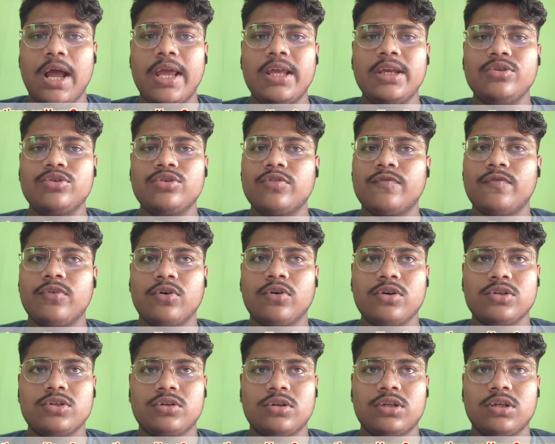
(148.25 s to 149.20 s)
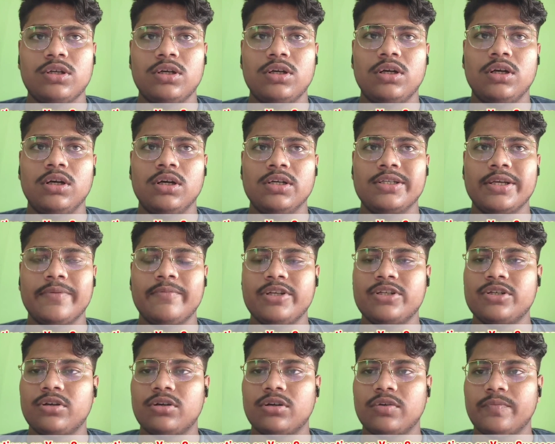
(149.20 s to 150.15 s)
I used to focus on
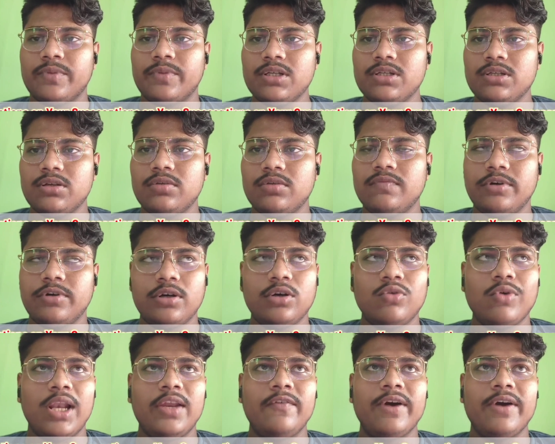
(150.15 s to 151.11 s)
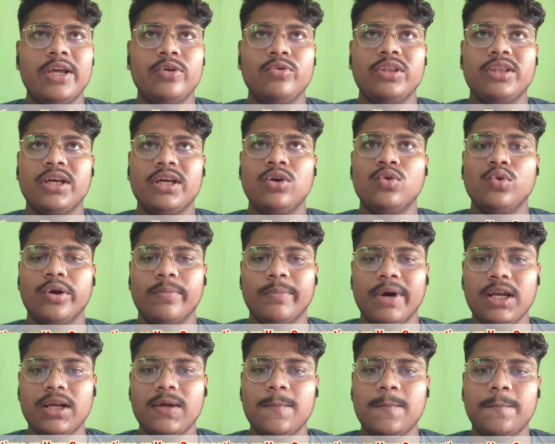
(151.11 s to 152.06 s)
semester topics for qualifying with a
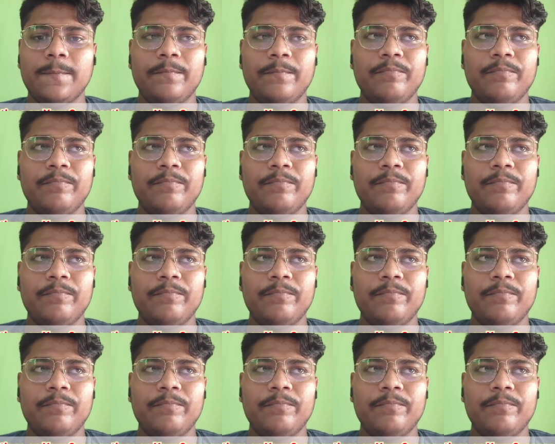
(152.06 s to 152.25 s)
good mark.